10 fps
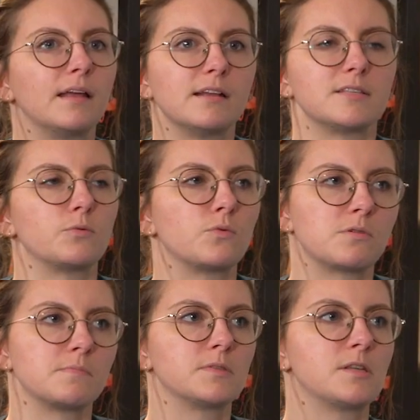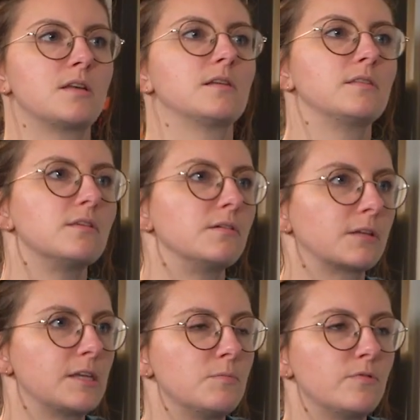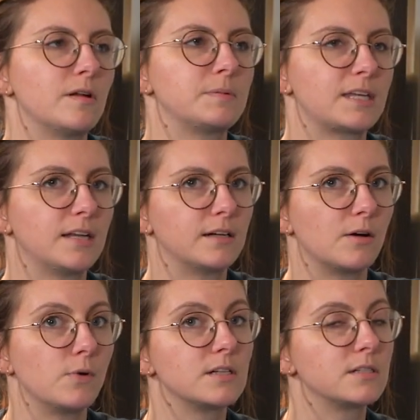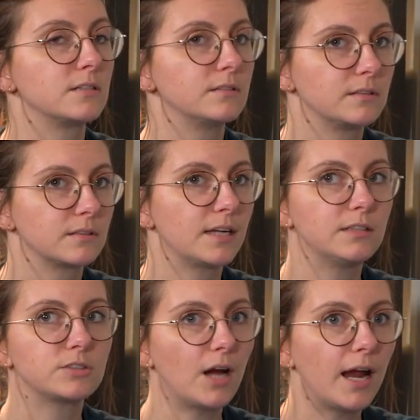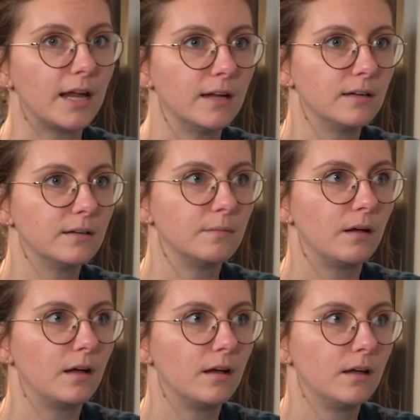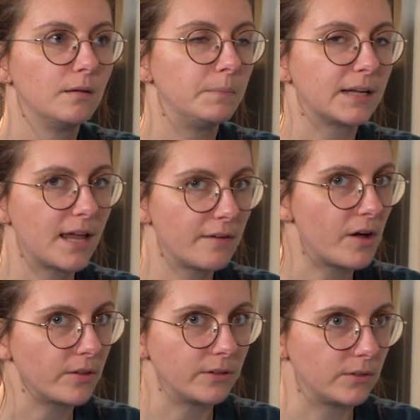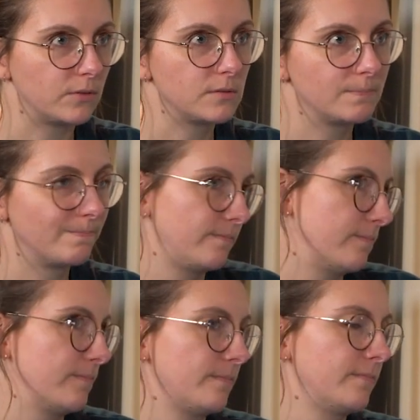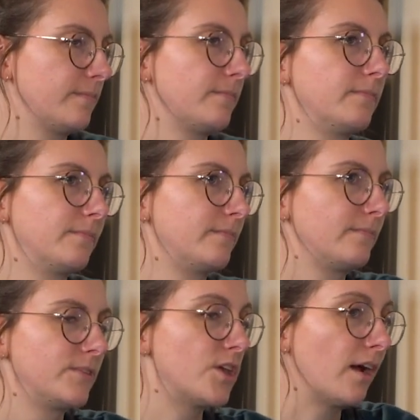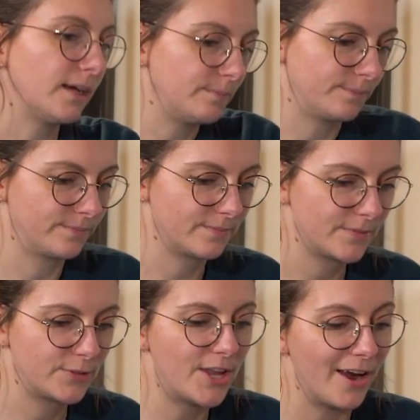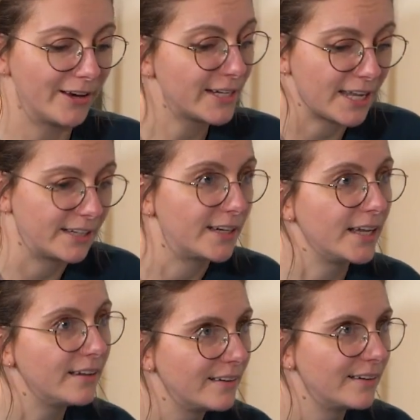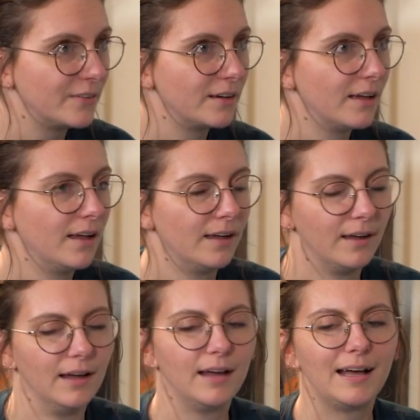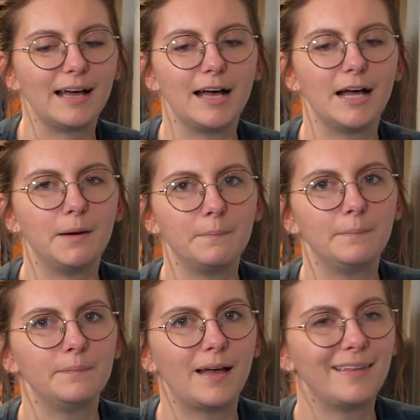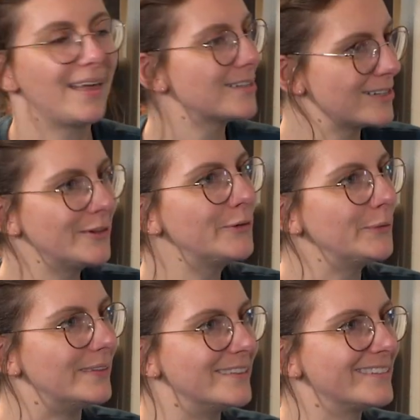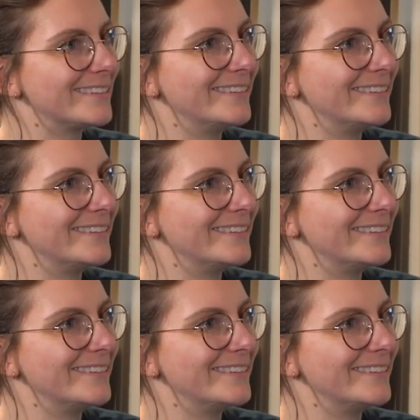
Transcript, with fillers: And as it warms, they'll keep moving up to Canada, which Canada's great, but it can't have all the loons. Sorry. Yeah. Sorry, Canada. Oh, Canada. Um, and that's loons.